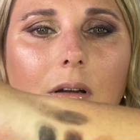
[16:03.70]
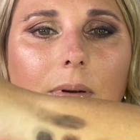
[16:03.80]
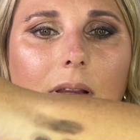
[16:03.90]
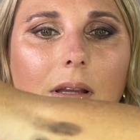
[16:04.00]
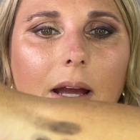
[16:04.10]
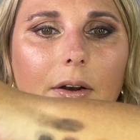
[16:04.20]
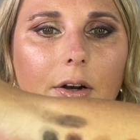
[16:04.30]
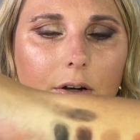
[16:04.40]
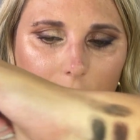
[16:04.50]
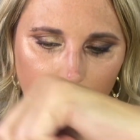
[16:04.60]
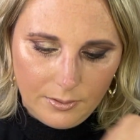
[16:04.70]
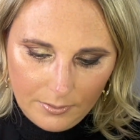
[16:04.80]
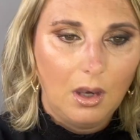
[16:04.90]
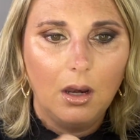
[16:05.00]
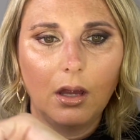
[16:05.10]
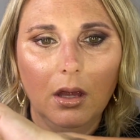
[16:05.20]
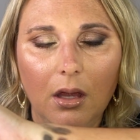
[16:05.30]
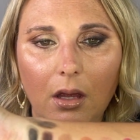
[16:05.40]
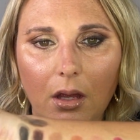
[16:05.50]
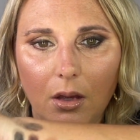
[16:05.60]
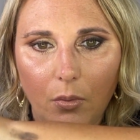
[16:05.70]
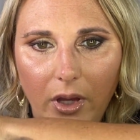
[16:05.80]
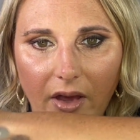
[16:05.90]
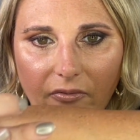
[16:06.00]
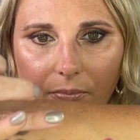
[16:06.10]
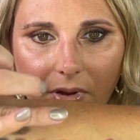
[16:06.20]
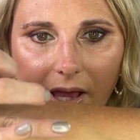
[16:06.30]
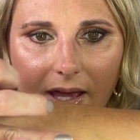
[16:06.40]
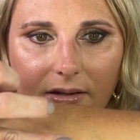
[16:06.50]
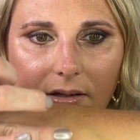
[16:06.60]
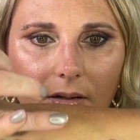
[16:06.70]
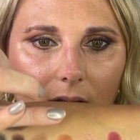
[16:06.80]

bit lighter. We have Blend,